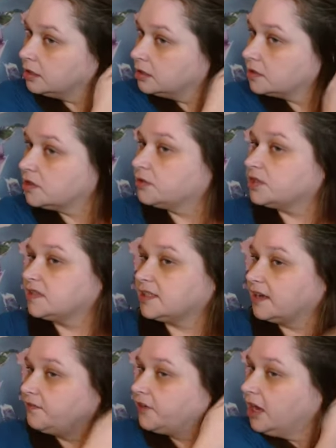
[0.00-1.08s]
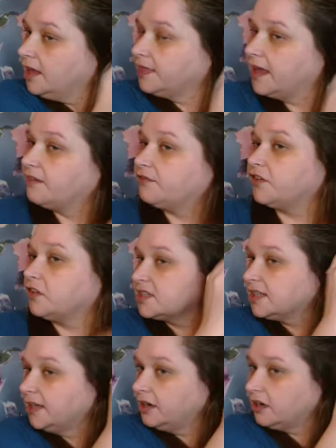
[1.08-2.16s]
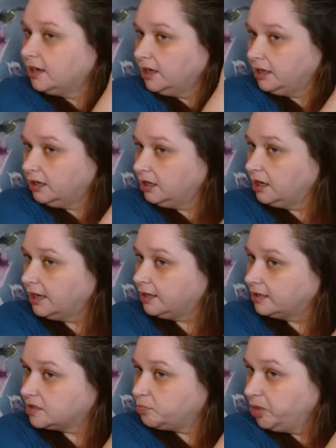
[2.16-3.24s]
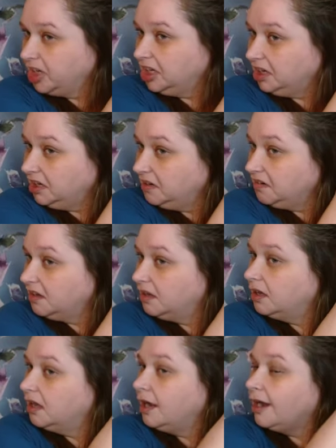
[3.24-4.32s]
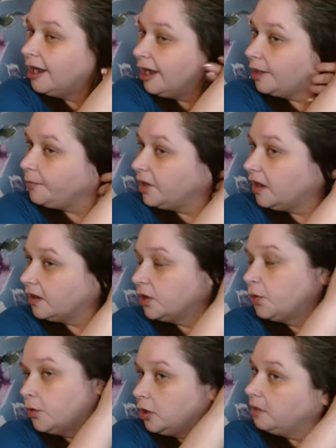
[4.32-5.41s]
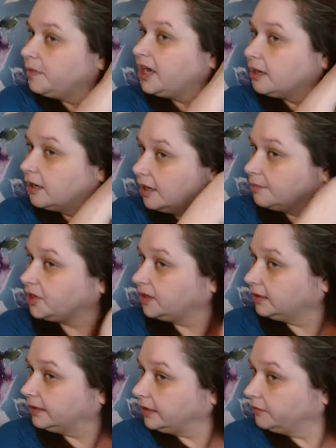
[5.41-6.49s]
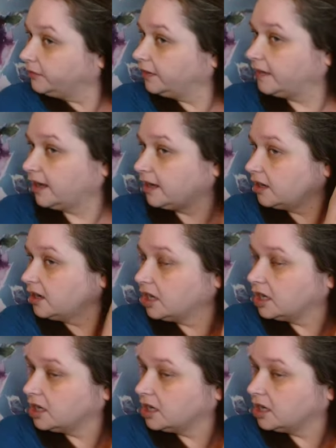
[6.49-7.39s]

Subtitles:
So since I've got that first layer in and it's pinned, I'm not going to worry about it. I'm going to leave it there